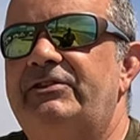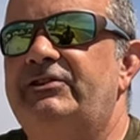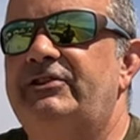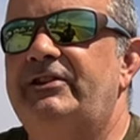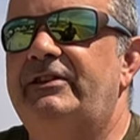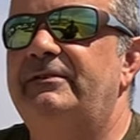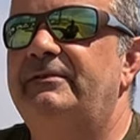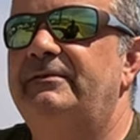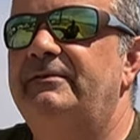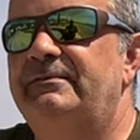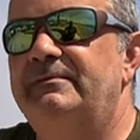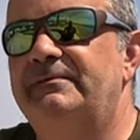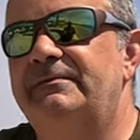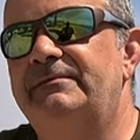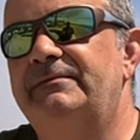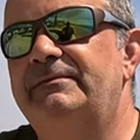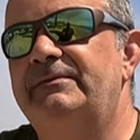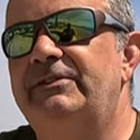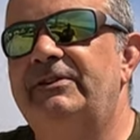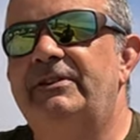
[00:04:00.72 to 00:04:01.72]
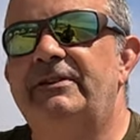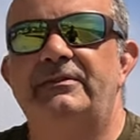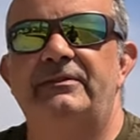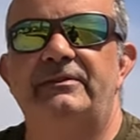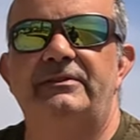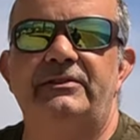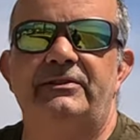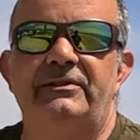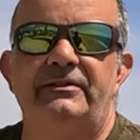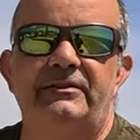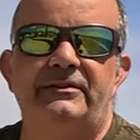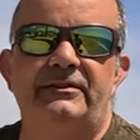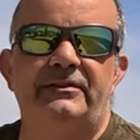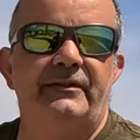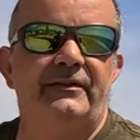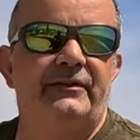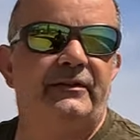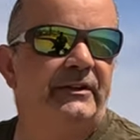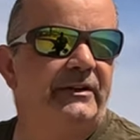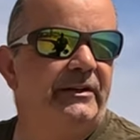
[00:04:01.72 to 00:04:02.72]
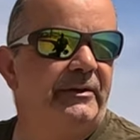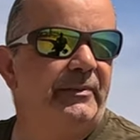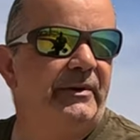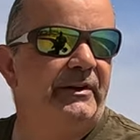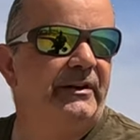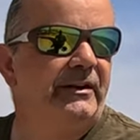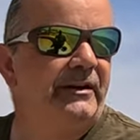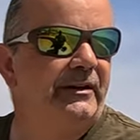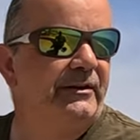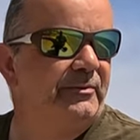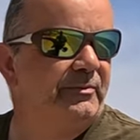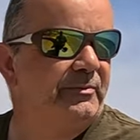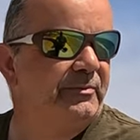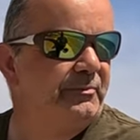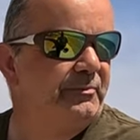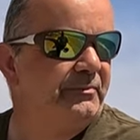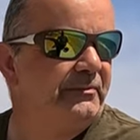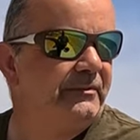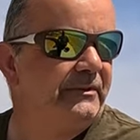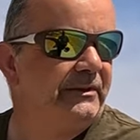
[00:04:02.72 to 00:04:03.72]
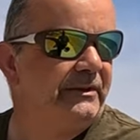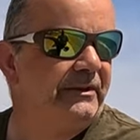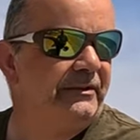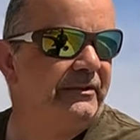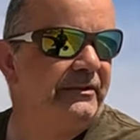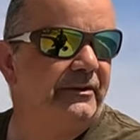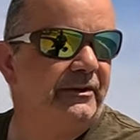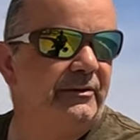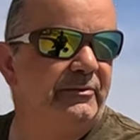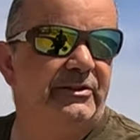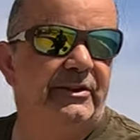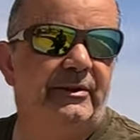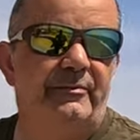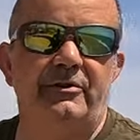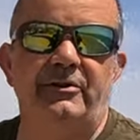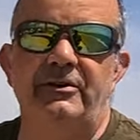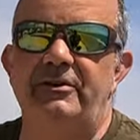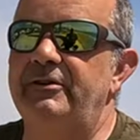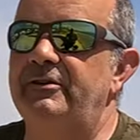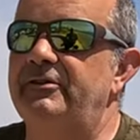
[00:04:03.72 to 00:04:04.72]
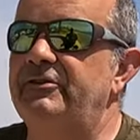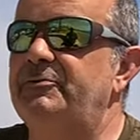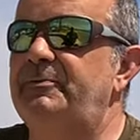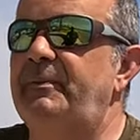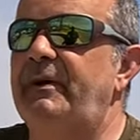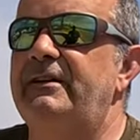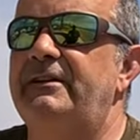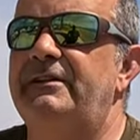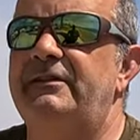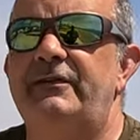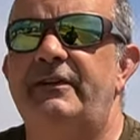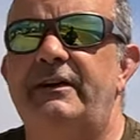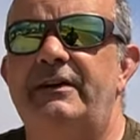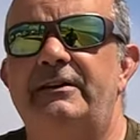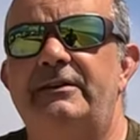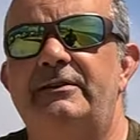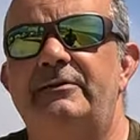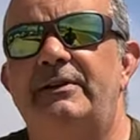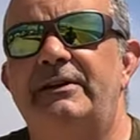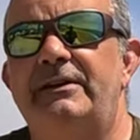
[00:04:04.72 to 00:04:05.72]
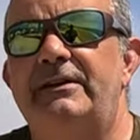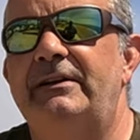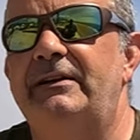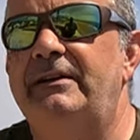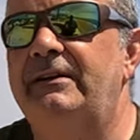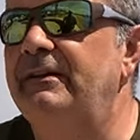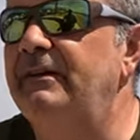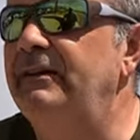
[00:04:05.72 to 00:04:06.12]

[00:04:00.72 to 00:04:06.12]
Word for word: so you know, it's, it's definitely a big help uh, that I was able to learn Spanish fairly quickly.